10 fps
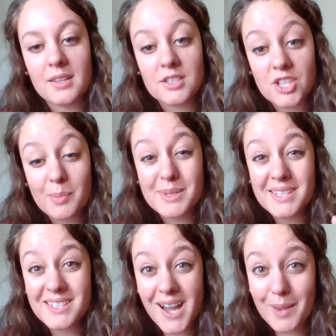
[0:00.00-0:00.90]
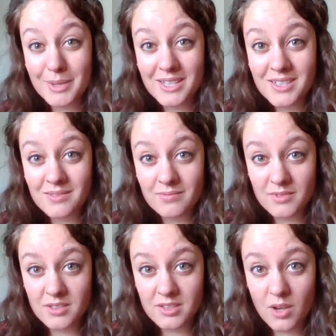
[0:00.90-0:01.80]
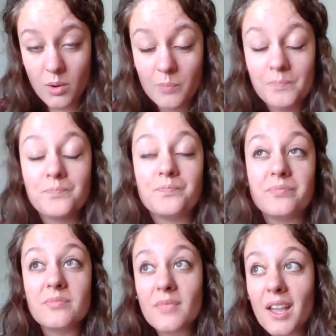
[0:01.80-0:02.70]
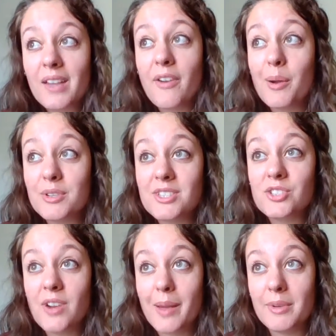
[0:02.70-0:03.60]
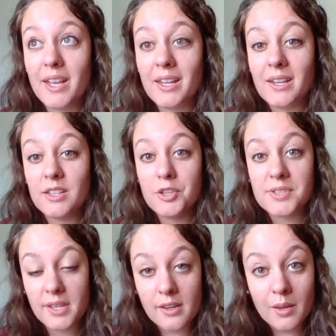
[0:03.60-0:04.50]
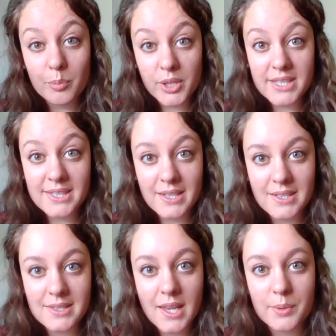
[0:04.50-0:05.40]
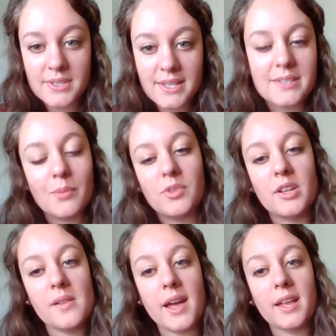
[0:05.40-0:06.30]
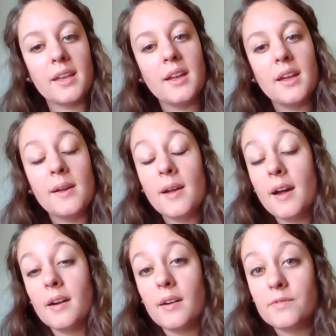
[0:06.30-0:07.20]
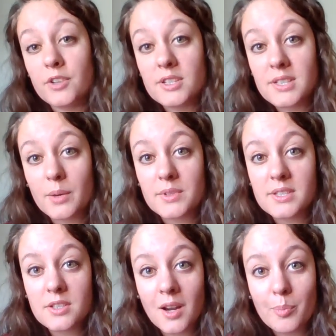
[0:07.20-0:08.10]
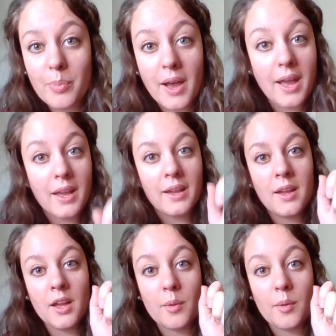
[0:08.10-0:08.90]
The shape is a diamond. So, if I were describing it using a complete sentence, I would say something like, first, I would start by